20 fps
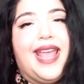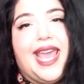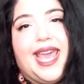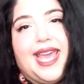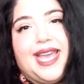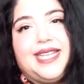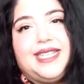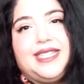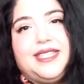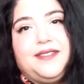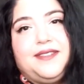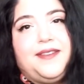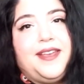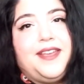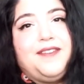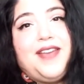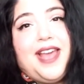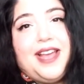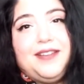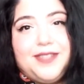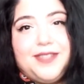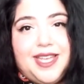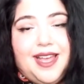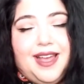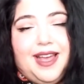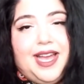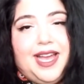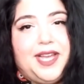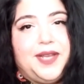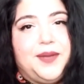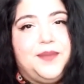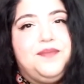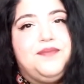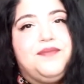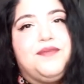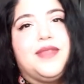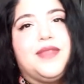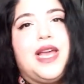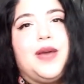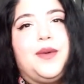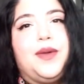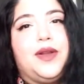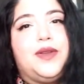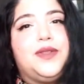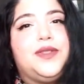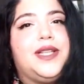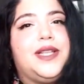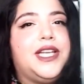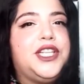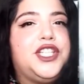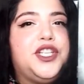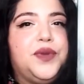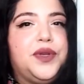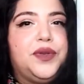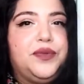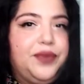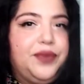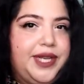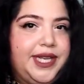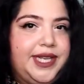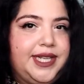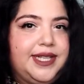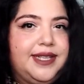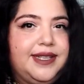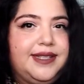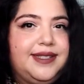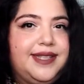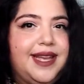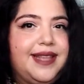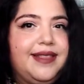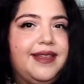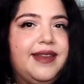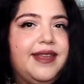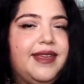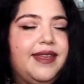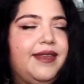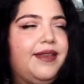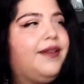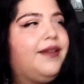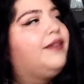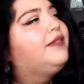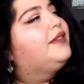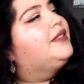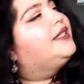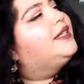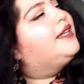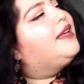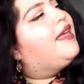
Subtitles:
And if I have time, I would also like to reread Silent Hill,